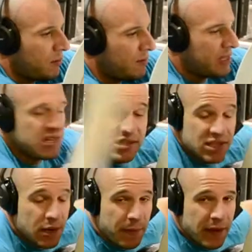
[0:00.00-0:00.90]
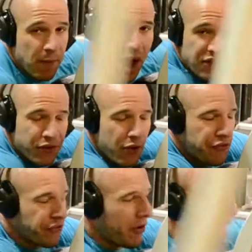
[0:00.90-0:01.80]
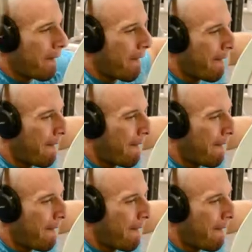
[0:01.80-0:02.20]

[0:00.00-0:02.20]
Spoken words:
this isn't a big muscle, so